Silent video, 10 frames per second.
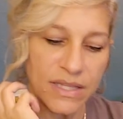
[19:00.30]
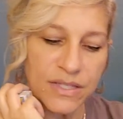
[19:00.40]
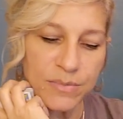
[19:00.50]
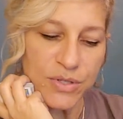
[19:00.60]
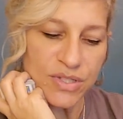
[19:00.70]

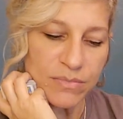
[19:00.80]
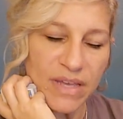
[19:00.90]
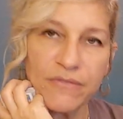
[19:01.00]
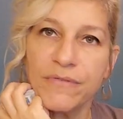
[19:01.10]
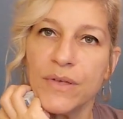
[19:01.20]
this person
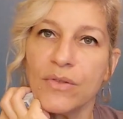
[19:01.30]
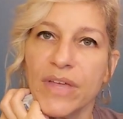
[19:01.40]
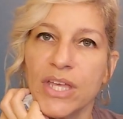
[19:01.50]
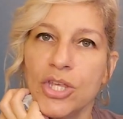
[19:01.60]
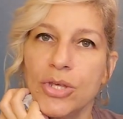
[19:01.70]
might feel
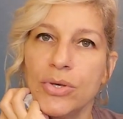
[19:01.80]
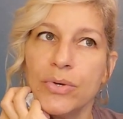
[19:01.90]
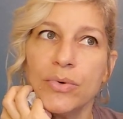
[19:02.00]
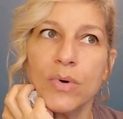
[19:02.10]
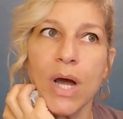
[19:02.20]
that
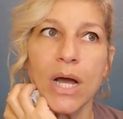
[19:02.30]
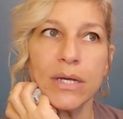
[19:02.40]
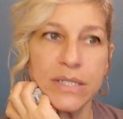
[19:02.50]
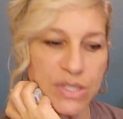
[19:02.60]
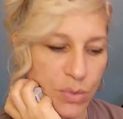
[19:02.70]
you
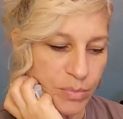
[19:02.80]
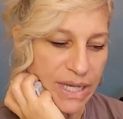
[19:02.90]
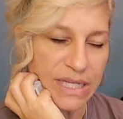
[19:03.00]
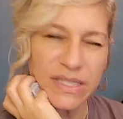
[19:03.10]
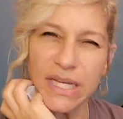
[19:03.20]
don't
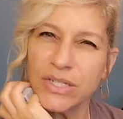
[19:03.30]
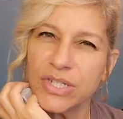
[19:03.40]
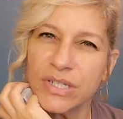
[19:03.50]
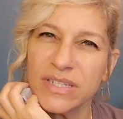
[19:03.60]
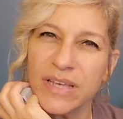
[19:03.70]
pay
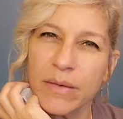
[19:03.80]
attention to